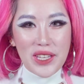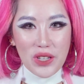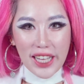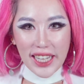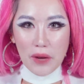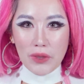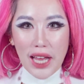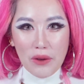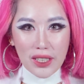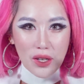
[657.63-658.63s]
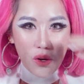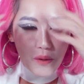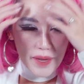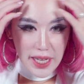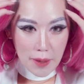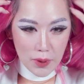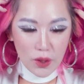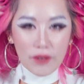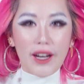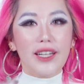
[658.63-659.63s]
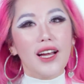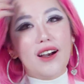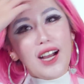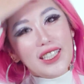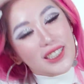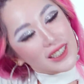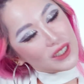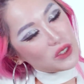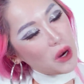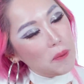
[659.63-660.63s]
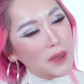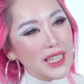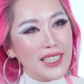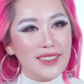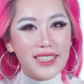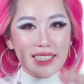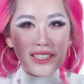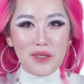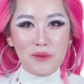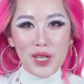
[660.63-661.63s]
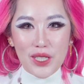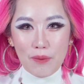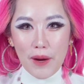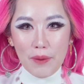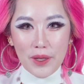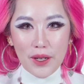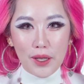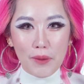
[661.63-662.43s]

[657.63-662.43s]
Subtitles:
So I think I'm done with the whole makeup look right now. I just need to complete this image by putting on